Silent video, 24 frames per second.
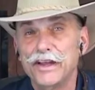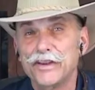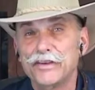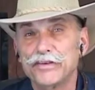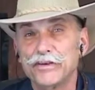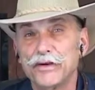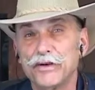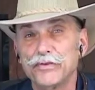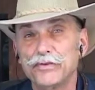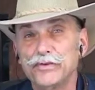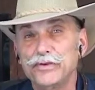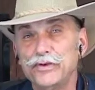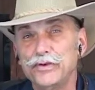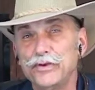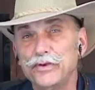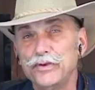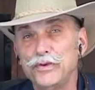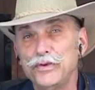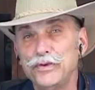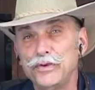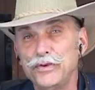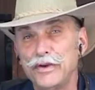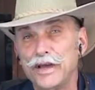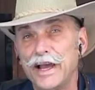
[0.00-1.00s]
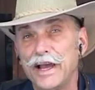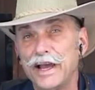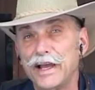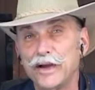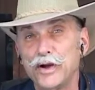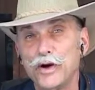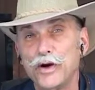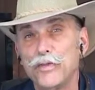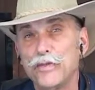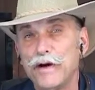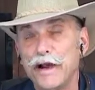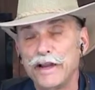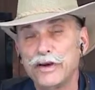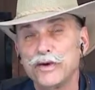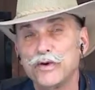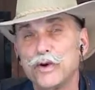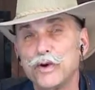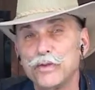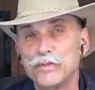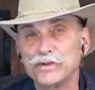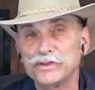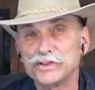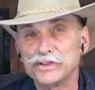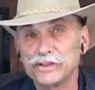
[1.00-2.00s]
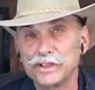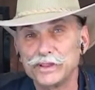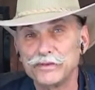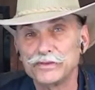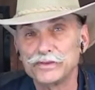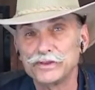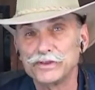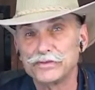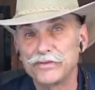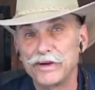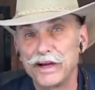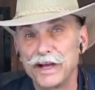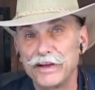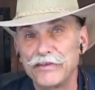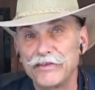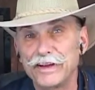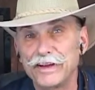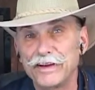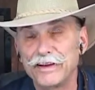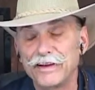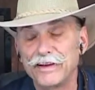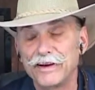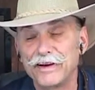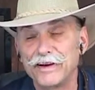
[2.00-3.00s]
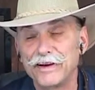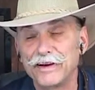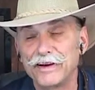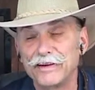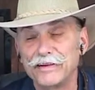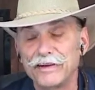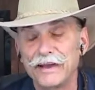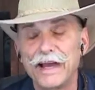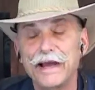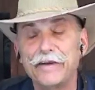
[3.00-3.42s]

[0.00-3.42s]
so do not go by normal service driving uh,